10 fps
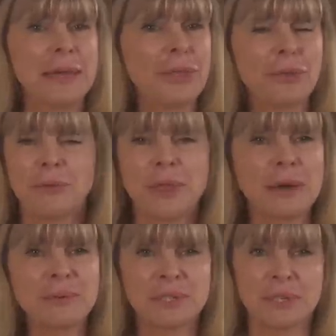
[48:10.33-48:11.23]
and thought
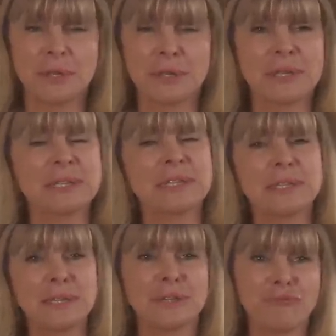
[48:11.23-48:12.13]
that was good because he's
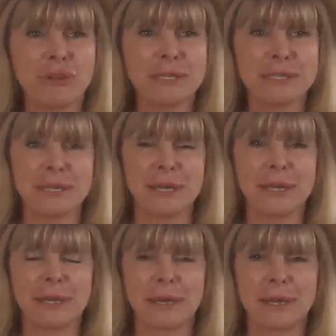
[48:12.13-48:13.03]
into
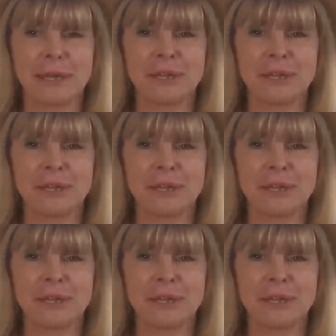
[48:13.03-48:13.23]
recycling.